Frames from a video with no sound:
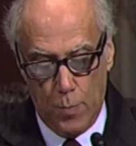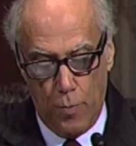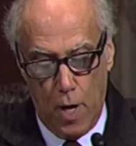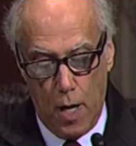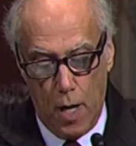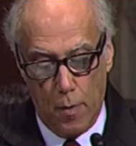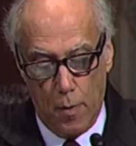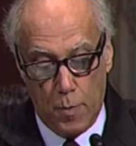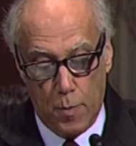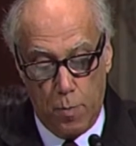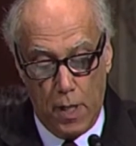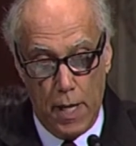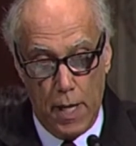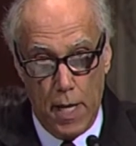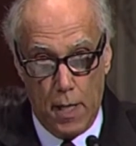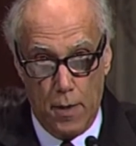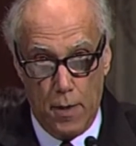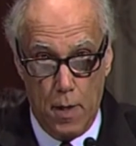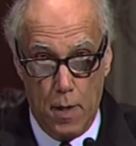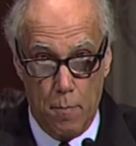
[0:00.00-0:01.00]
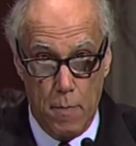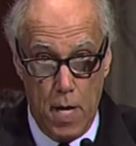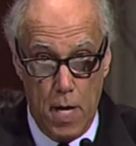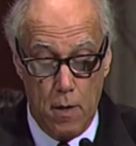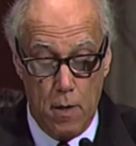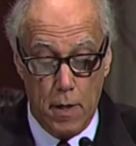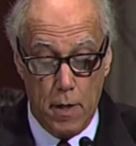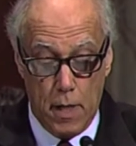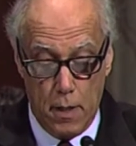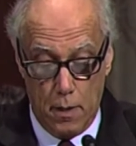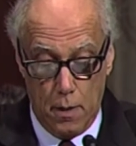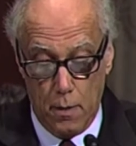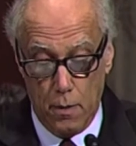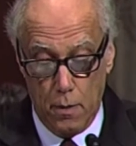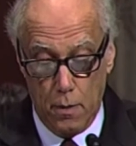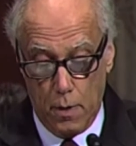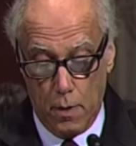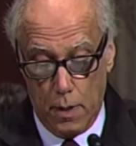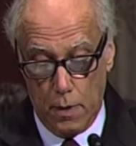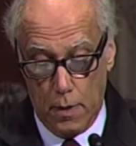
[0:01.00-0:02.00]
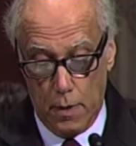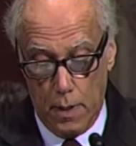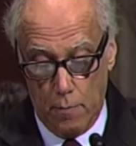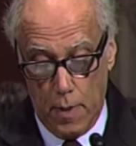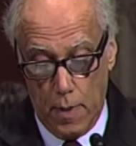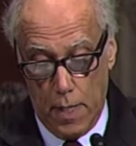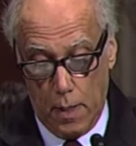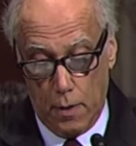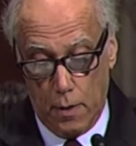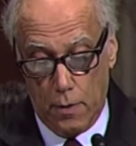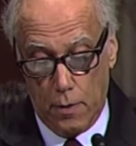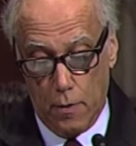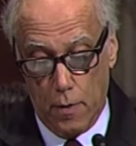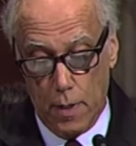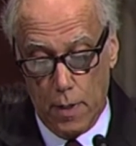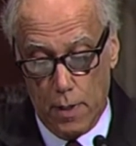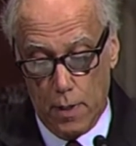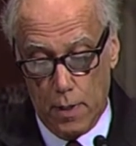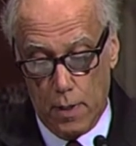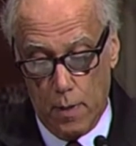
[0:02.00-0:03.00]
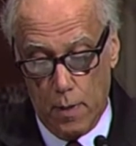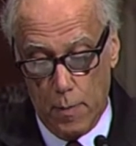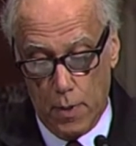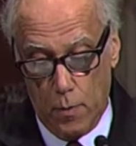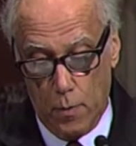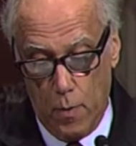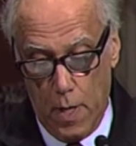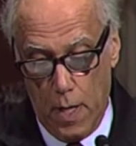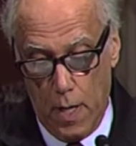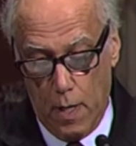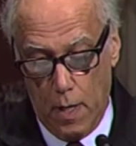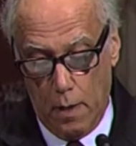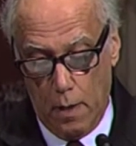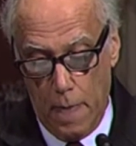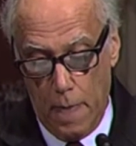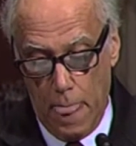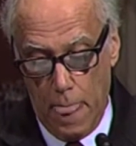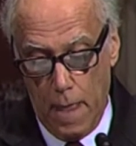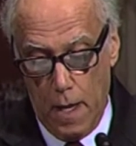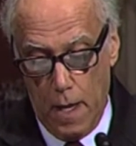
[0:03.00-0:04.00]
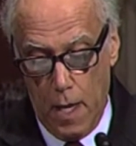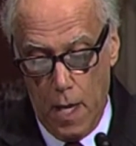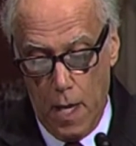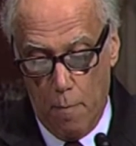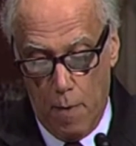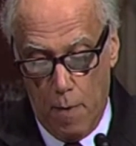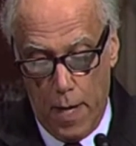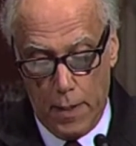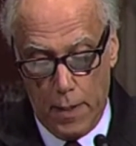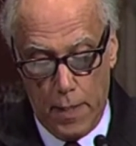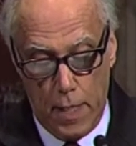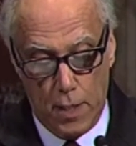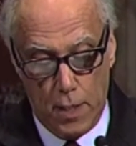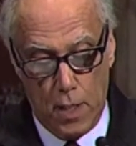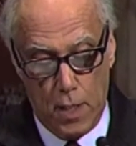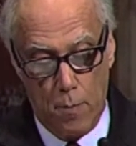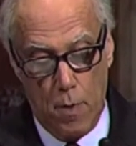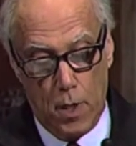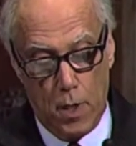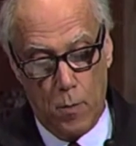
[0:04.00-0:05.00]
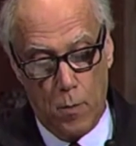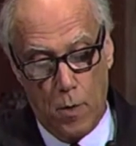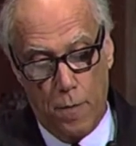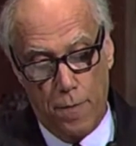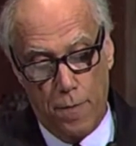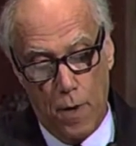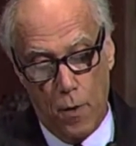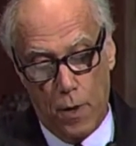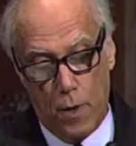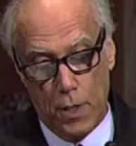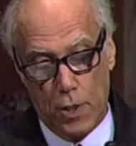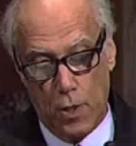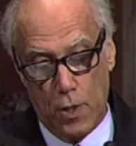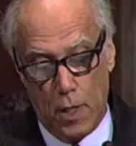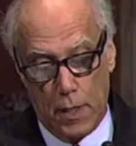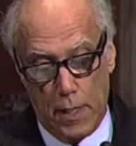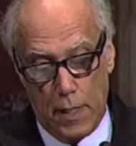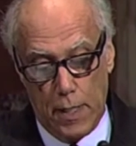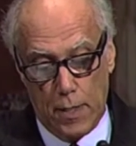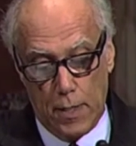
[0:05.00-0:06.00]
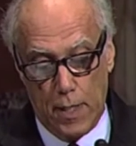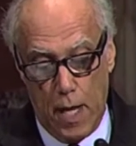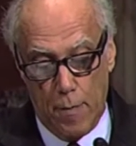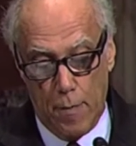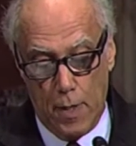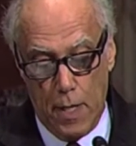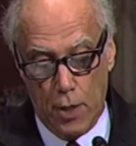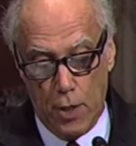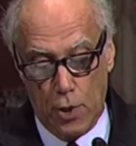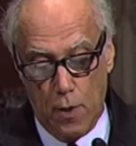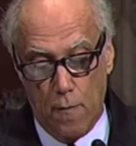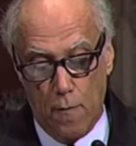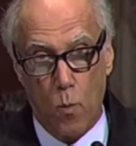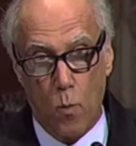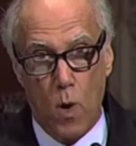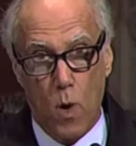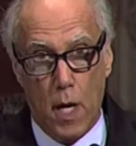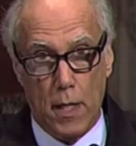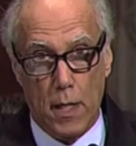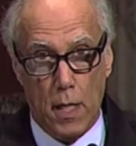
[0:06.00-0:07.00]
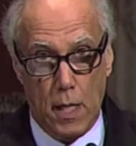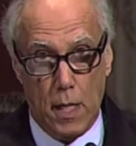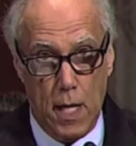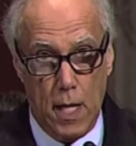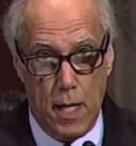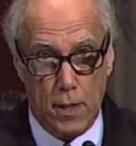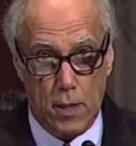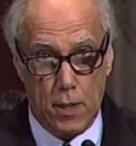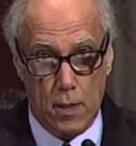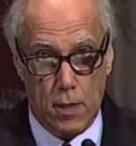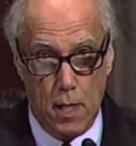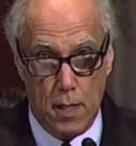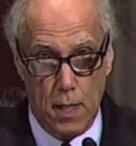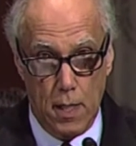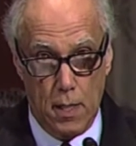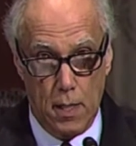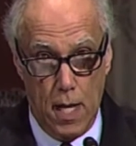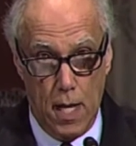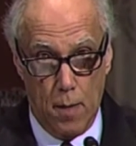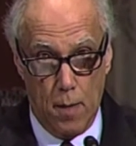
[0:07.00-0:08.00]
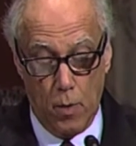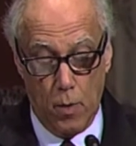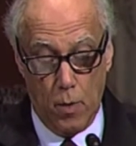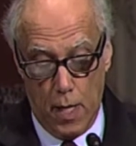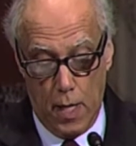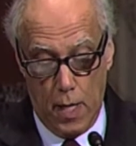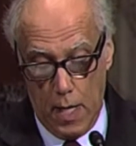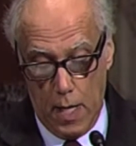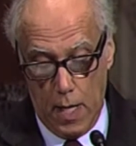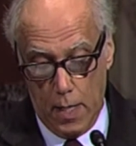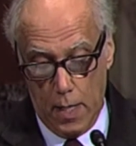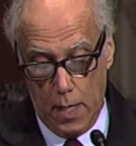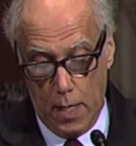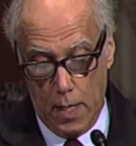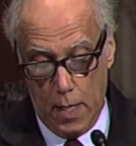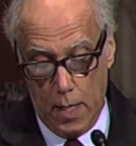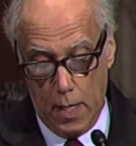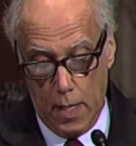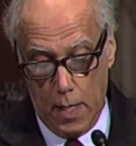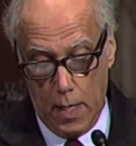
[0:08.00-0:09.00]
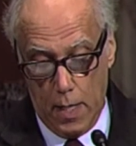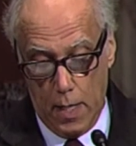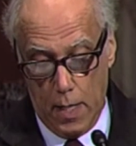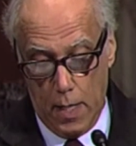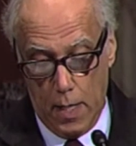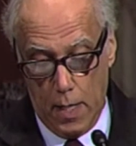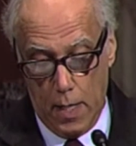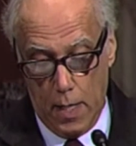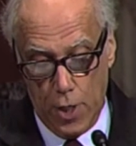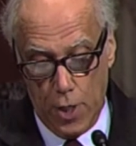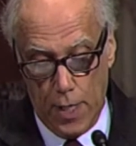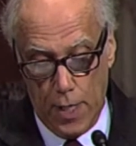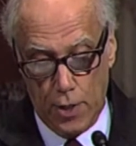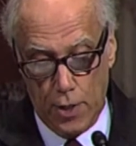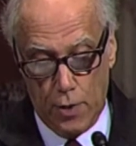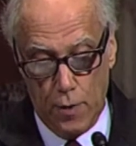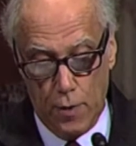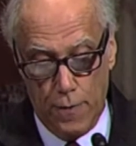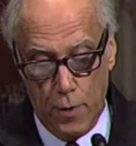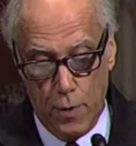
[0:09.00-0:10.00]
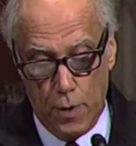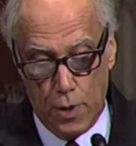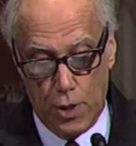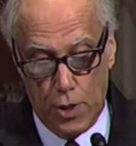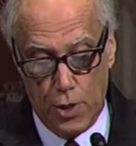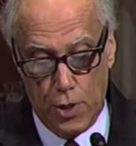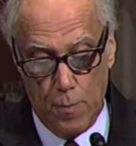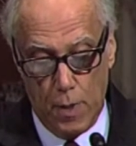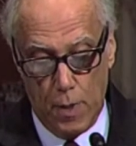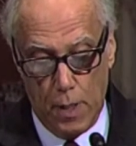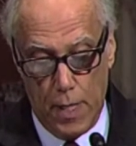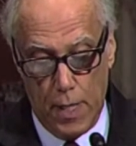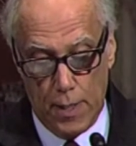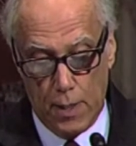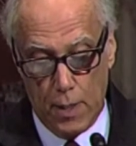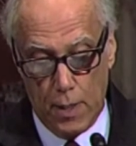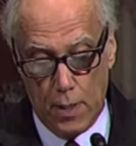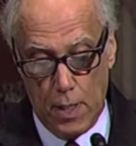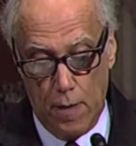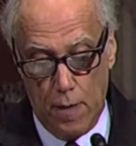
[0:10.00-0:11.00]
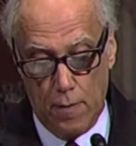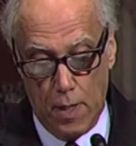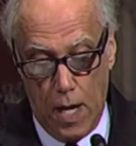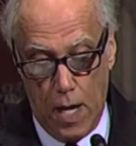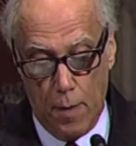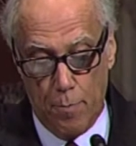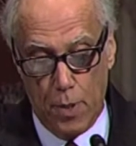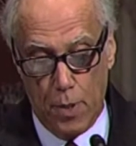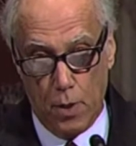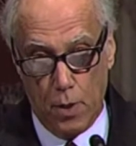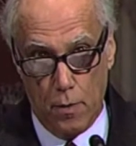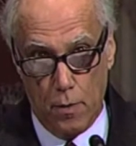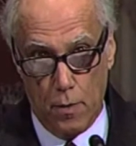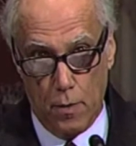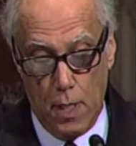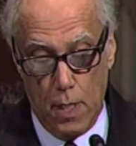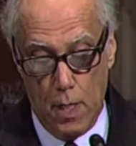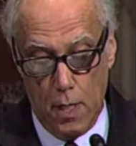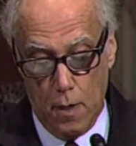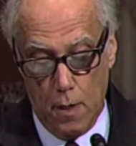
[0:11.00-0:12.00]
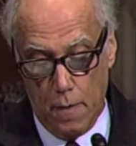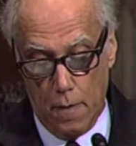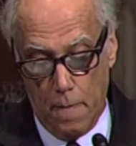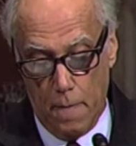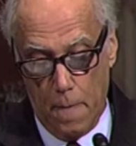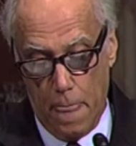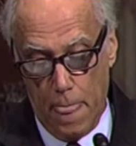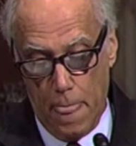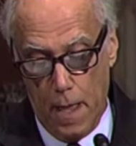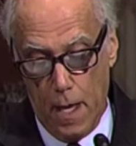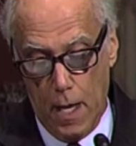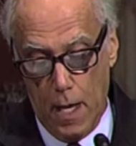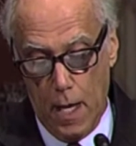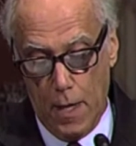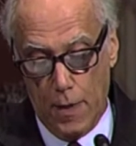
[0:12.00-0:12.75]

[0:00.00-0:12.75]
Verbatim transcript: These problems plague the American nuclear regulatory system as well. My testimony will focus on an examination of one case study, Diablo Canyon, that suggests the Fukushima lessons have not been learned here.